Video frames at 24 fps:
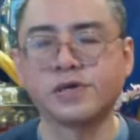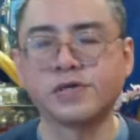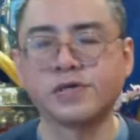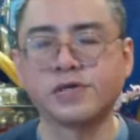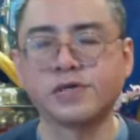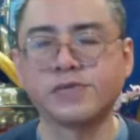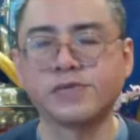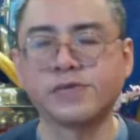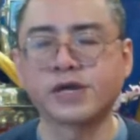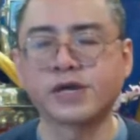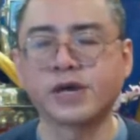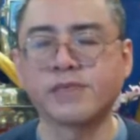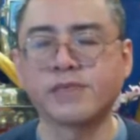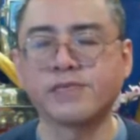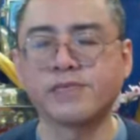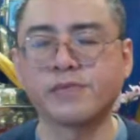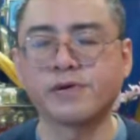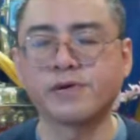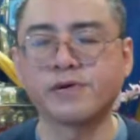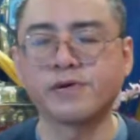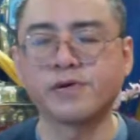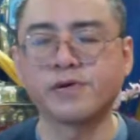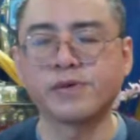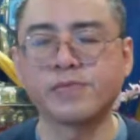to become
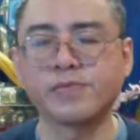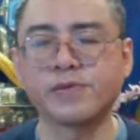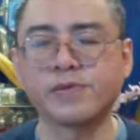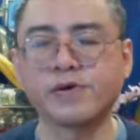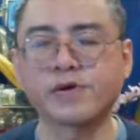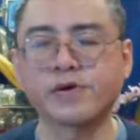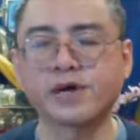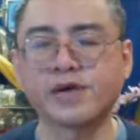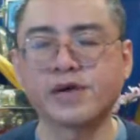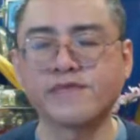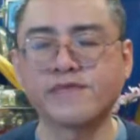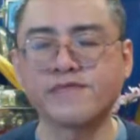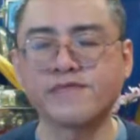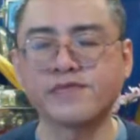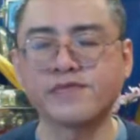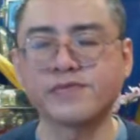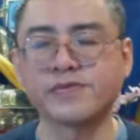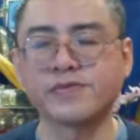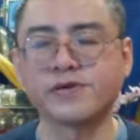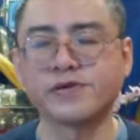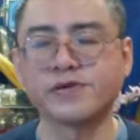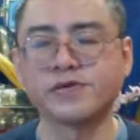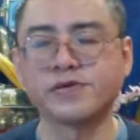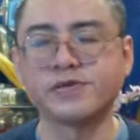more and more
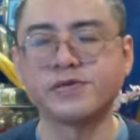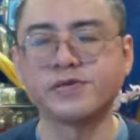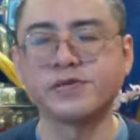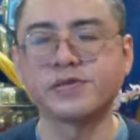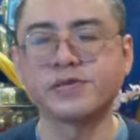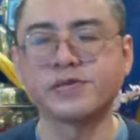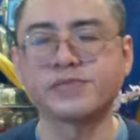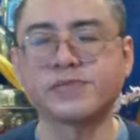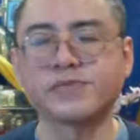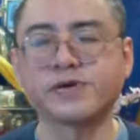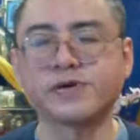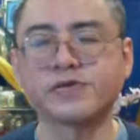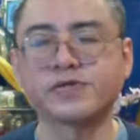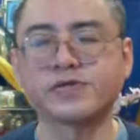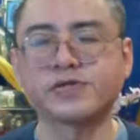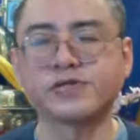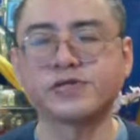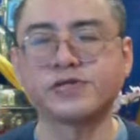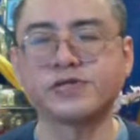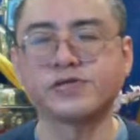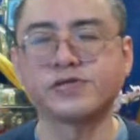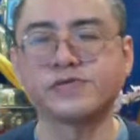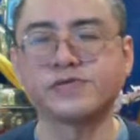comfortable in this posture.